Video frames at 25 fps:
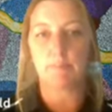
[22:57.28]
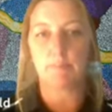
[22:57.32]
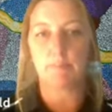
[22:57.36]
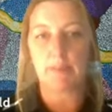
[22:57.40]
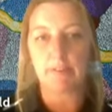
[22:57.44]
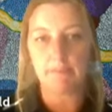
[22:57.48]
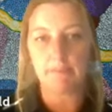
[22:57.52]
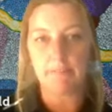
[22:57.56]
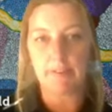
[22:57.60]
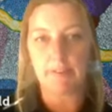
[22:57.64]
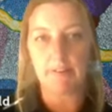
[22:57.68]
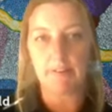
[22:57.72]

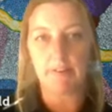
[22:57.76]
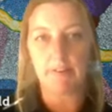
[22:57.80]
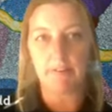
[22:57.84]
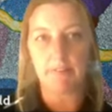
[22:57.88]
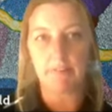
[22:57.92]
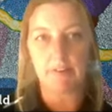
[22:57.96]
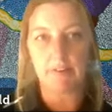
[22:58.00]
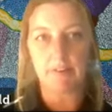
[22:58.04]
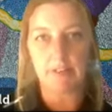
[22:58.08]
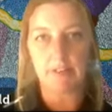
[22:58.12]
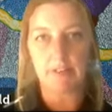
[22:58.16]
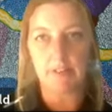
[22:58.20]
been very,
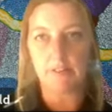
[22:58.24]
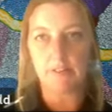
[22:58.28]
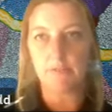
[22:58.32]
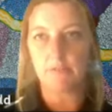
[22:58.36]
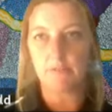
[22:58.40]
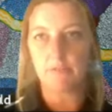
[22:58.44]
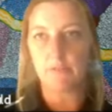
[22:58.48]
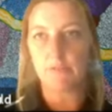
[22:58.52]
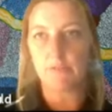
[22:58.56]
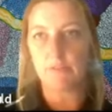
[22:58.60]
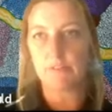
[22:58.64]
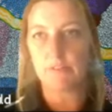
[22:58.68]
very
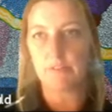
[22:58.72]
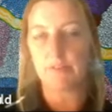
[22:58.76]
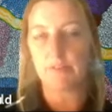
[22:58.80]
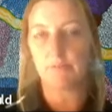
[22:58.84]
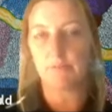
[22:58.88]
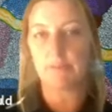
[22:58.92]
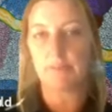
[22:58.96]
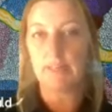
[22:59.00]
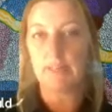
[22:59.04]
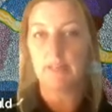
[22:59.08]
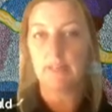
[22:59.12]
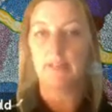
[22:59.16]
useful. So
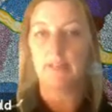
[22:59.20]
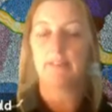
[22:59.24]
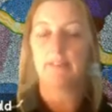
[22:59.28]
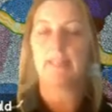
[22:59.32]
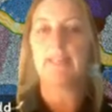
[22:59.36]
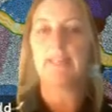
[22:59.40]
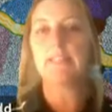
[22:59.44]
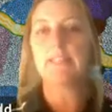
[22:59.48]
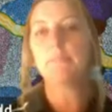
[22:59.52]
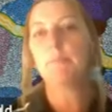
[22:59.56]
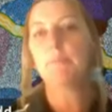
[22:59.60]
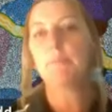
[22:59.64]
we're,
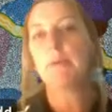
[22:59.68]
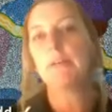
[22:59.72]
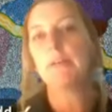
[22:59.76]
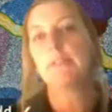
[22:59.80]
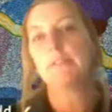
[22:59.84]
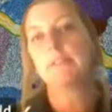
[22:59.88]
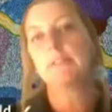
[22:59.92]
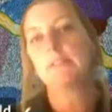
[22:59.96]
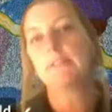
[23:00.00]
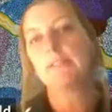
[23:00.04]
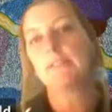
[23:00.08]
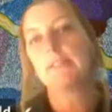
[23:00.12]
these
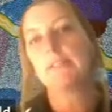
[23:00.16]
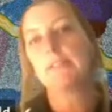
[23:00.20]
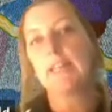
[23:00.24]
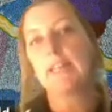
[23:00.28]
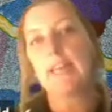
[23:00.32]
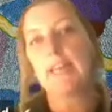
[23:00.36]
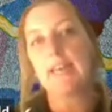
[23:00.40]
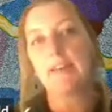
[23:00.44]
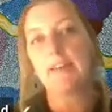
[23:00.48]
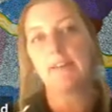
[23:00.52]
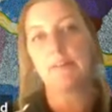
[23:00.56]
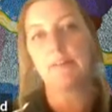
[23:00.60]
birds are still
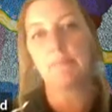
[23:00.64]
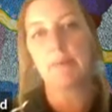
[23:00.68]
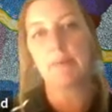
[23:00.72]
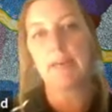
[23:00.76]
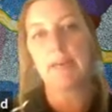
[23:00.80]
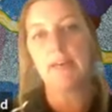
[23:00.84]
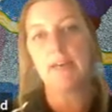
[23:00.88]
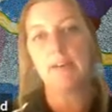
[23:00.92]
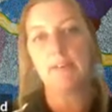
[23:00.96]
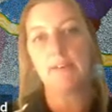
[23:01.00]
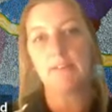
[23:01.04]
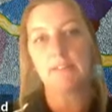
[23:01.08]
out and
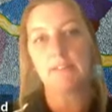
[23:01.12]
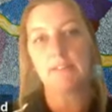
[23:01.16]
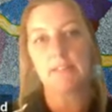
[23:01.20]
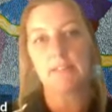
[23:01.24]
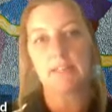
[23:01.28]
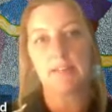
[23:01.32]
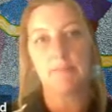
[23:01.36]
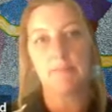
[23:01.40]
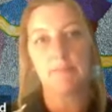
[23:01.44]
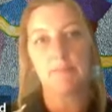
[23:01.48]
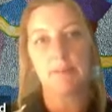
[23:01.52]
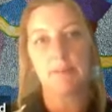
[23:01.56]
about
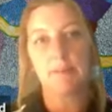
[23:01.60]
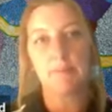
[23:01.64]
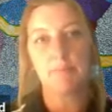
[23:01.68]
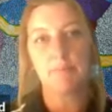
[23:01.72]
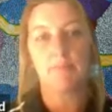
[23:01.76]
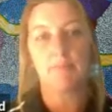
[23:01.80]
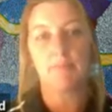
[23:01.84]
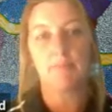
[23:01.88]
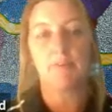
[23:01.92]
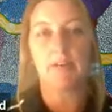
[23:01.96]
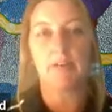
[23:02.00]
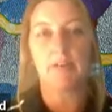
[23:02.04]
and we
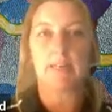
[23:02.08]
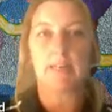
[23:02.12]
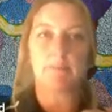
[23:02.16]
provide